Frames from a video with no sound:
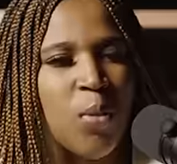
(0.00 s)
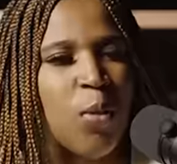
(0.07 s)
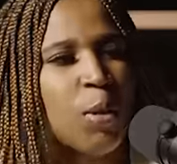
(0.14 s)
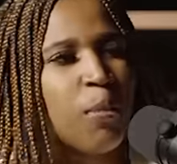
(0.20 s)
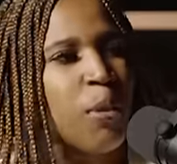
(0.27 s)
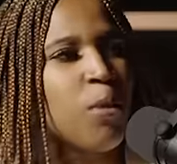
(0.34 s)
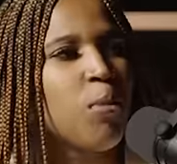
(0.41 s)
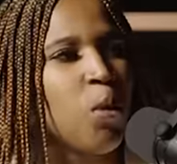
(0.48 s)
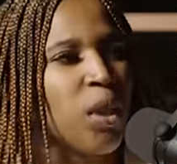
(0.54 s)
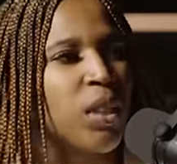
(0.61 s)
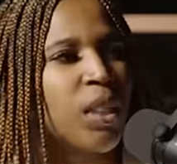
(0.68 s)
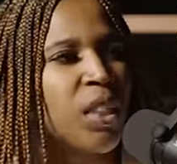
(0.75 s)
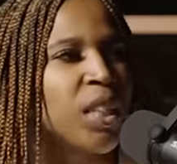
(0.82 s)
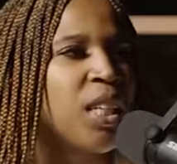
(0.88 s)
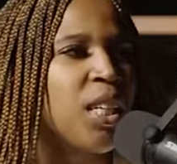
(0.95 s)
when people are
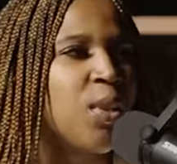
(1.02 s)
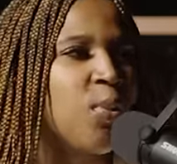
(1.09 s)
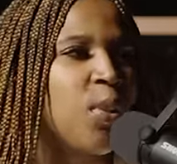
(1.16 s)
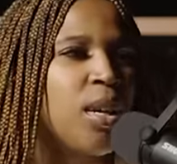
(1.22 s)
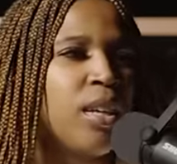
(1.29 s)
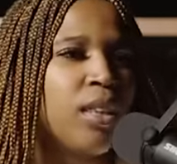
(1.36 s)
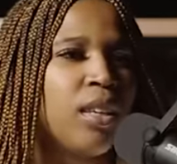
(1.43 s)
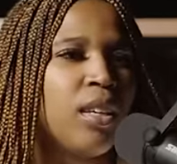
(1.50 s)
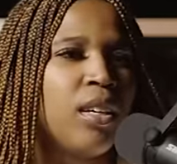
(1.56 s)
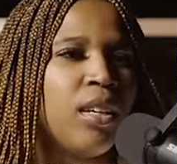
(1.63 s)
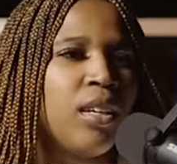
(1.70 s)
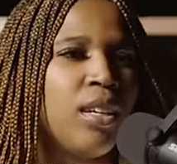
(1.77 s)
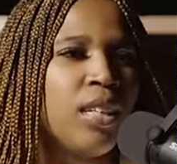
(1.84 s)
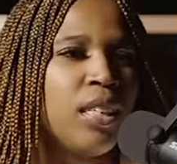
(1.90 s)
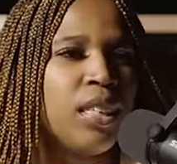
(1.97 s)
dealing with
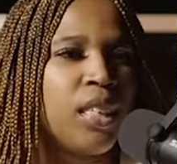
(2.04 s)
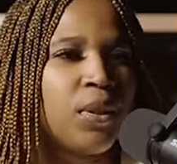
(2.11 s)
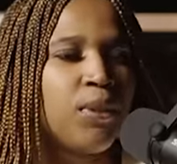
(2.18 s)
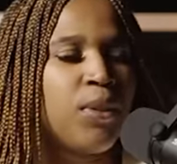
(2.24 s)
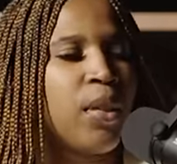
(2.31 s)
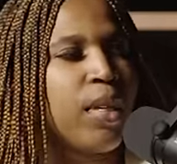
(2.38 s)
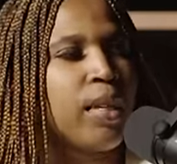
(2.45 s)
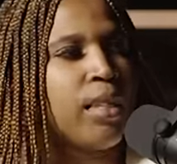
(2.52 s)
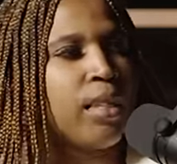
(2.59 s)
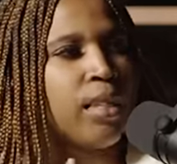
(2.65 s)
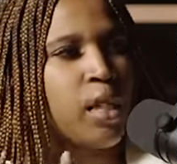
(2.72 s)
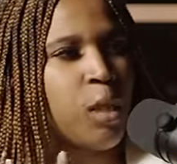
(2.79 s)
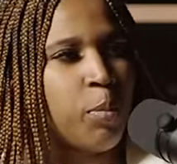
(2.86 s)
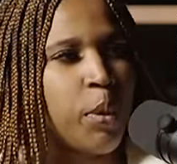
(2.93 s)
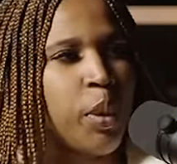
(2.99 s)
different
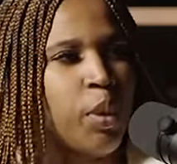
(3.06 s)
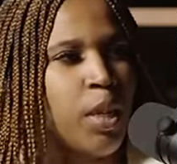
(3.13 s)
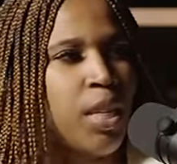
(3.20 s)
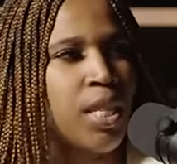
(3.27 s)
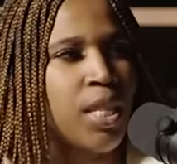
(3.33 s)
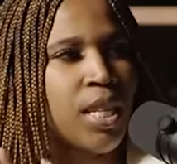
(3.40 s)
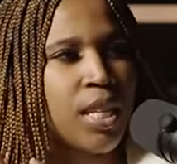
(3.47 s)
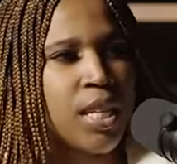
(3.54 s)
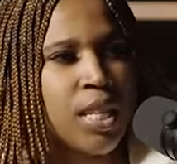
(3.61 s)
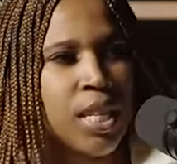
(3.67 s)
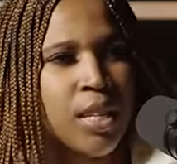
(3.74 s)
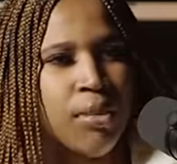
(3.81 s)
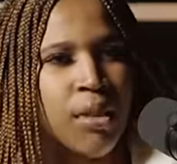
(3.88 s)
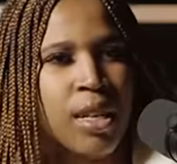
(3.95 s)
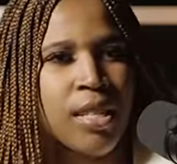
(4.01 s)
spirits and
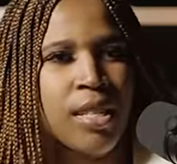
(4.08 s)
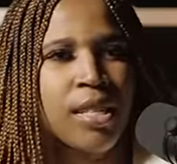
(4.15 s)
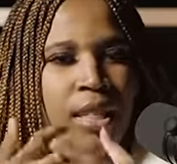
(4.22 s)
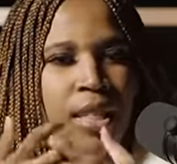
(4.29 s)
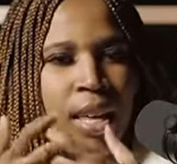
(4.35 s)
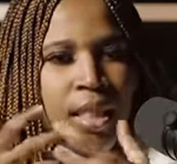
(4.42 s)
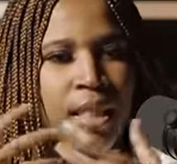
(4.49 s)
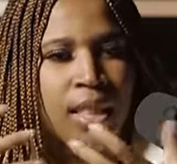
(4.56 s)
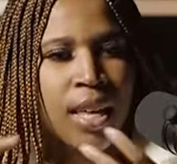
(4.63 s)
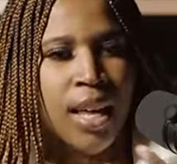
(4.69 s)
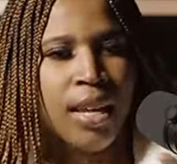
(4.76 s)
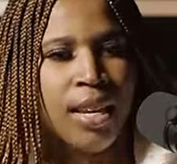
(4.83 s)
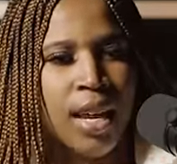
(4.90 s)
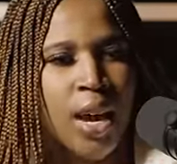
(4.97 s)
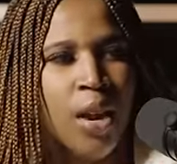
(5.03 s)
demons, then
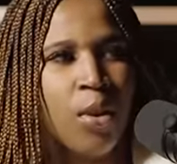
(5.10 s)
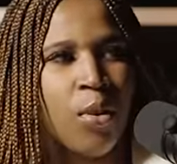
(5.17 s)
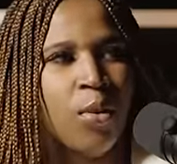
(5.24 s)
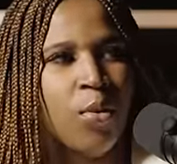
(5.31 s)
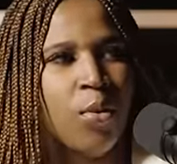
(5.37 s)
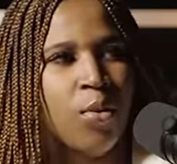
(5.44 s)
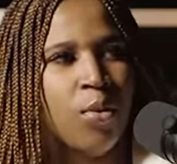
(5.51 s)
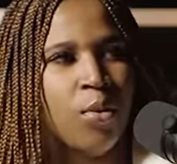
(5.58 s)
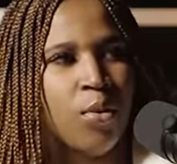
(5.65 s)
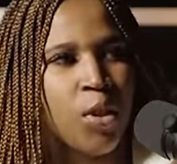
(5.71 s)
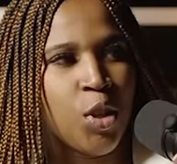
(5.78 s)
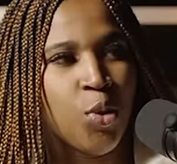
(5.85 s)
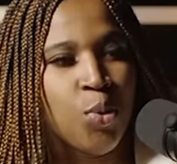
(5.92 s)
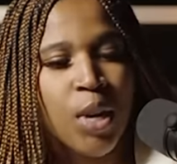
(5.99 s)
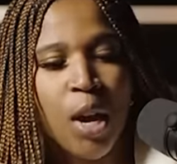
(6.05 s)
they now
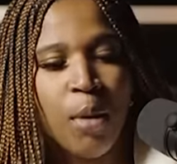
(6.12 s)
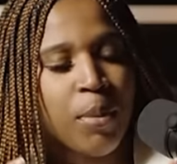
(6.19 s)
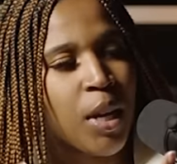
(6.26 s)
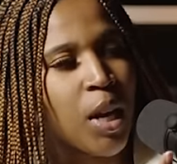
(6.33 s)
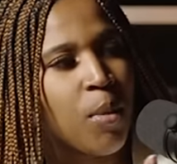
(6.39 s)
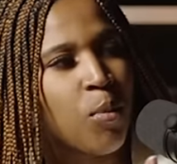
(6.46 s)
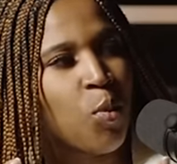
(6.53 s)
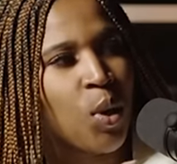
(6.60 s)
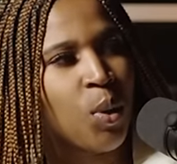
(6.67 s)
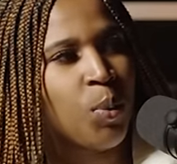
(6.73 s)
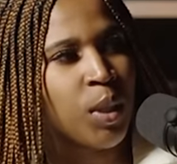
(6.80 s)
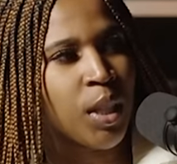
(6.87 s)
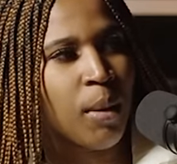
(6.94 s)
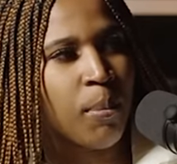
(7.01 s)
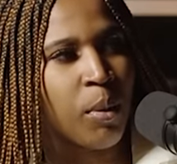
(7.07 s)
you now become one
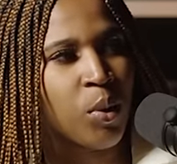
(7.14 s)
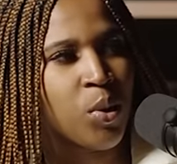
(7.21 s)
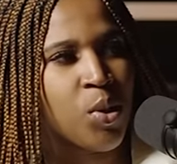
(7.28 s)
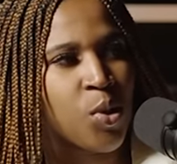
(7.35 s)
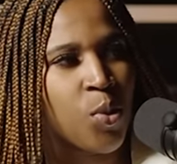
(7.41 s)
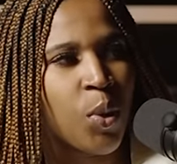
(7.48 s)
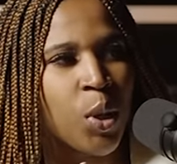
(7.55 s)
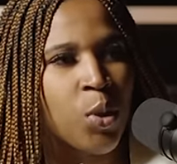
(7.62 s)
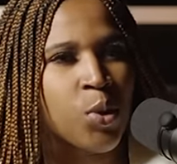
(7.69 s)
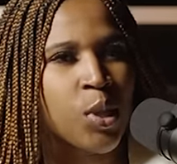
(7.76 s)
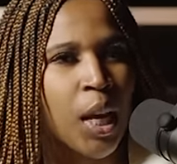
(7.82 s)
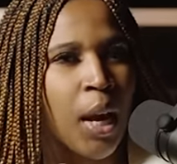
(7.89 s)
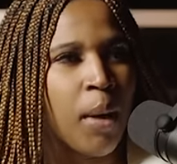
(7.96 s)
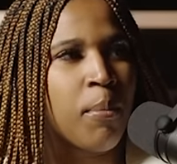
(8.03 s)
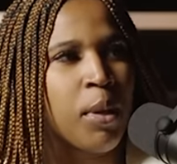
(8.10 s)
with that person. So when you
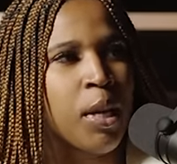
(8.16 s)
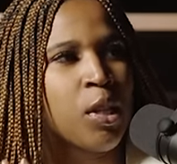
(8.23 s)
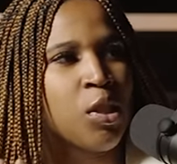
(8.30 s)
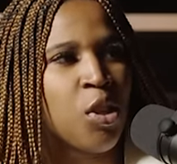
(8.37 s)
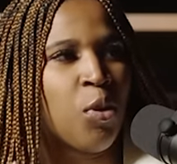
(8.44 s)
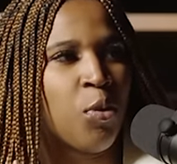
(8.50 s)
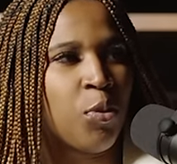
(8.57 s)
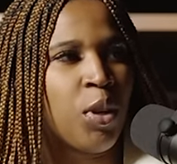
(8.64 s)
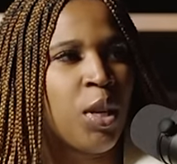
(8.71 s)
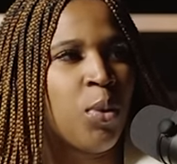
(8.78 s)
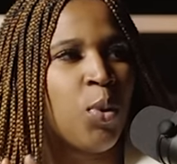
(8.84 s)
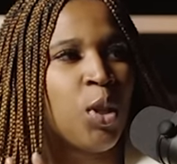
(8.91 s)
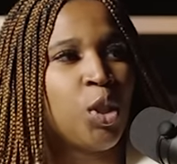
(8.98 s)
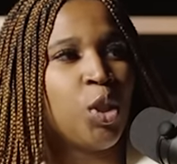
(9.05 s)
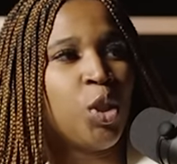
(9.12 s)
say I'm being so free,
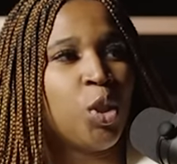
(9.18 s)
what you're